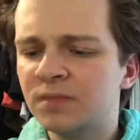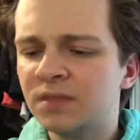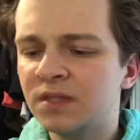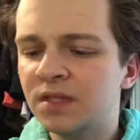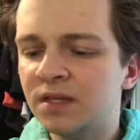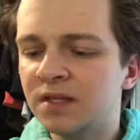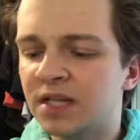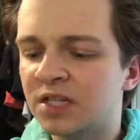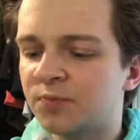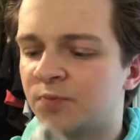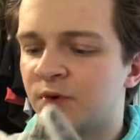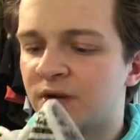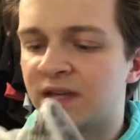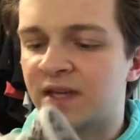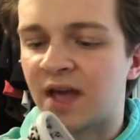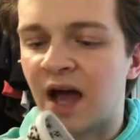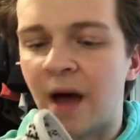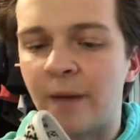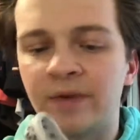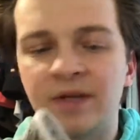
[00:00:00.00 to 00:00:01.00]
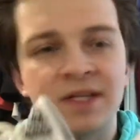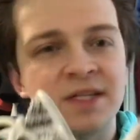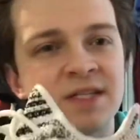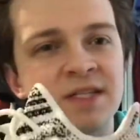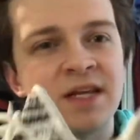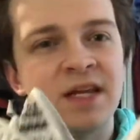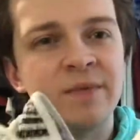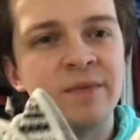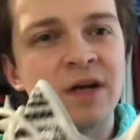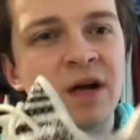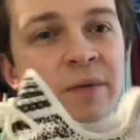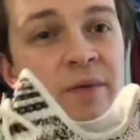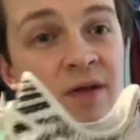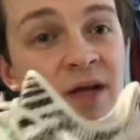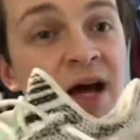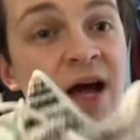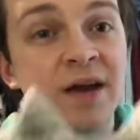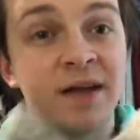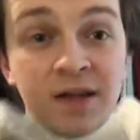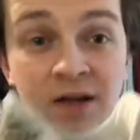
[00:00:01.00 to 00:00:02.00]
that's pretty common to see. But I'm
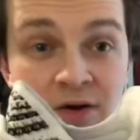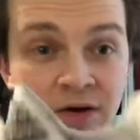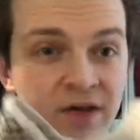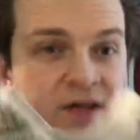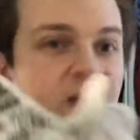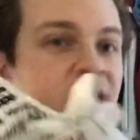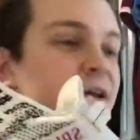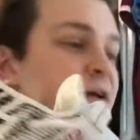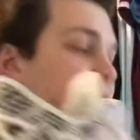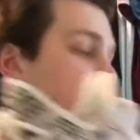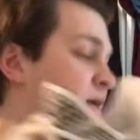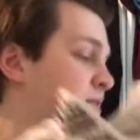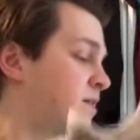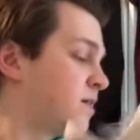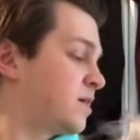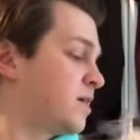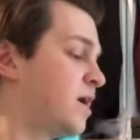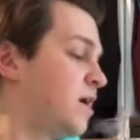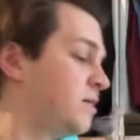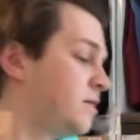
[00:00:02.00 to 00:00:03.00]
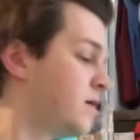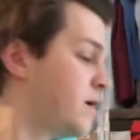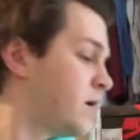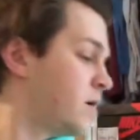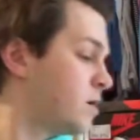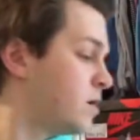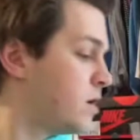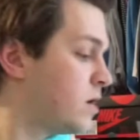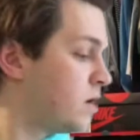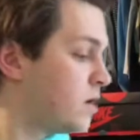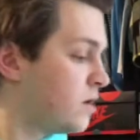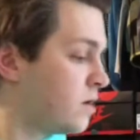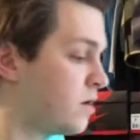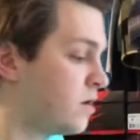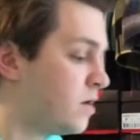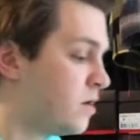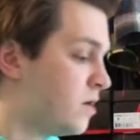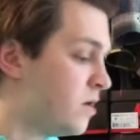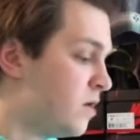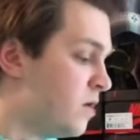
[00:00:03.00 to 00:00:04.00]
glad, again, glad that Kanye
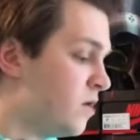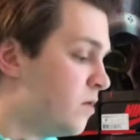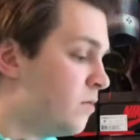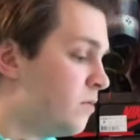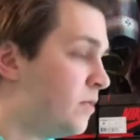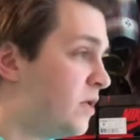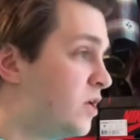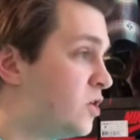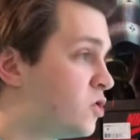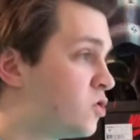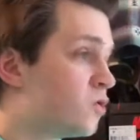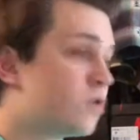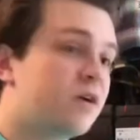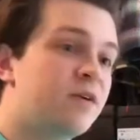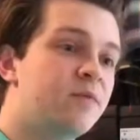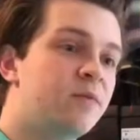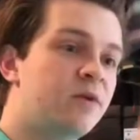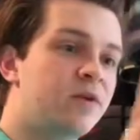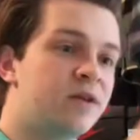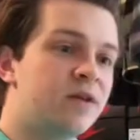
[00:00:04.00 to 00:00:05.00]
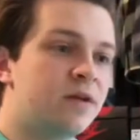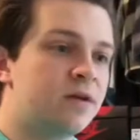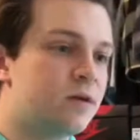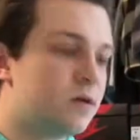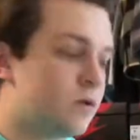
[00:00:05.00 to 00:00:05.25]
made sure everybody